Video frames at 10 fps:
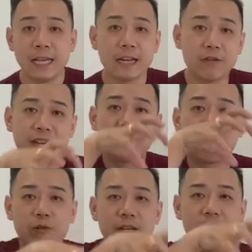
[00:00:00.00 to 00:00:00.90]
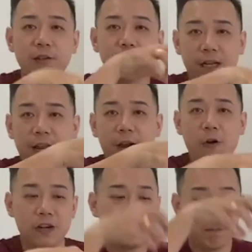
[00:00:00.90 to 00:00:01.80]
Now you can create lookalike
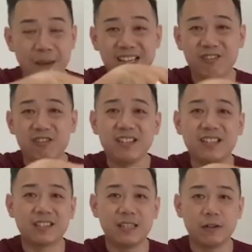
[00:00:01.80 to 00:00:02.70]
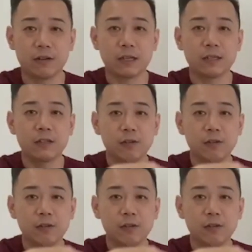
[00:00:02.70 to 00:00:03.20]
audience based on this seed audience.